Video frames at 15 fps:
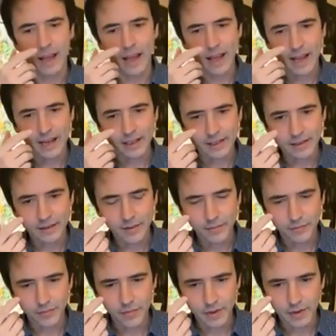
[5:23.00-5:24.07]
And
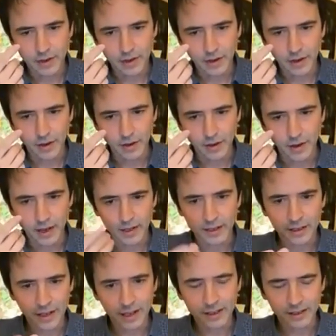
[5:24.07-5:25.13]

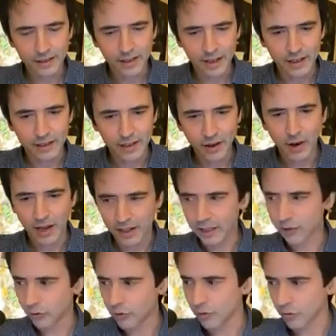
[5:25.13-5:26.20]
now I
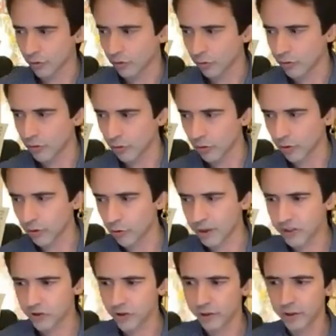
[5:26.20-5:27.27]
get to your
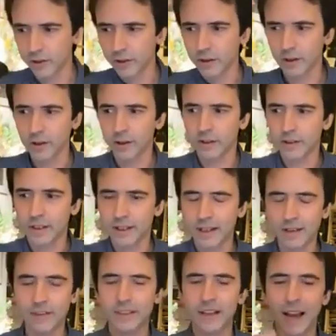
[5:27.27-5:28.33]
question, dear
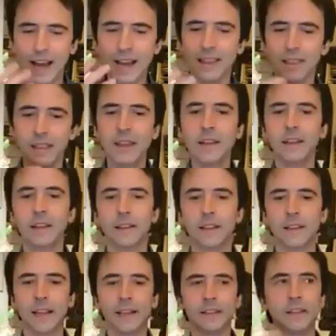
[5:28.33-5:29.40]
Davis. I think
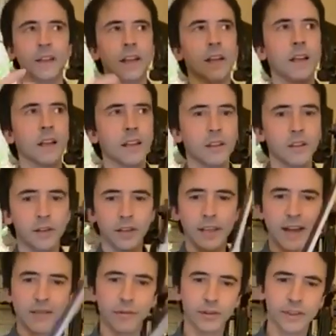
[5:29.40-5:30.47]
that the
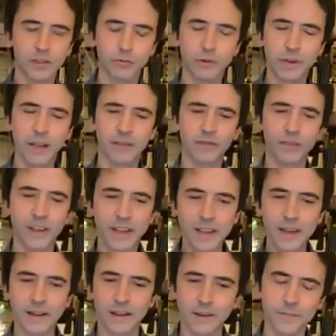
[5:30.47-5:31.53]
gavotte that we have
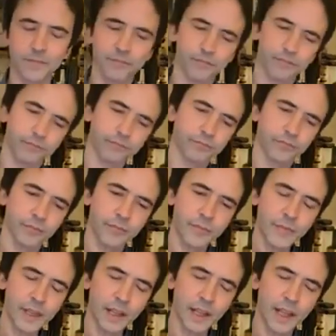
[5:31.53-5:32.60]
here,
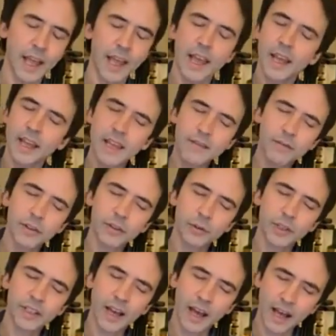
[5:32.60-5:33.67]
even though
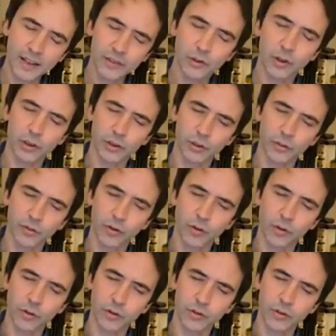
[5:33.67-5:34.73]
it has a lot of
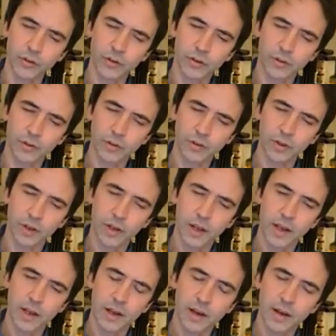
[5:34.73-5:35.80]
chords,
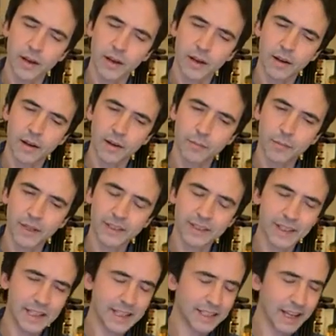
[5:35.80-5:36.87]
but
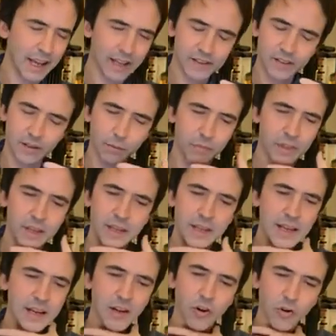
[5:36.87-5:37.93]
it has something
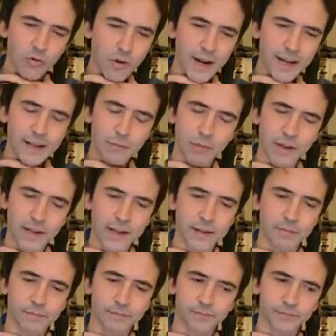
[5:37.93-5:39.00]
incredibly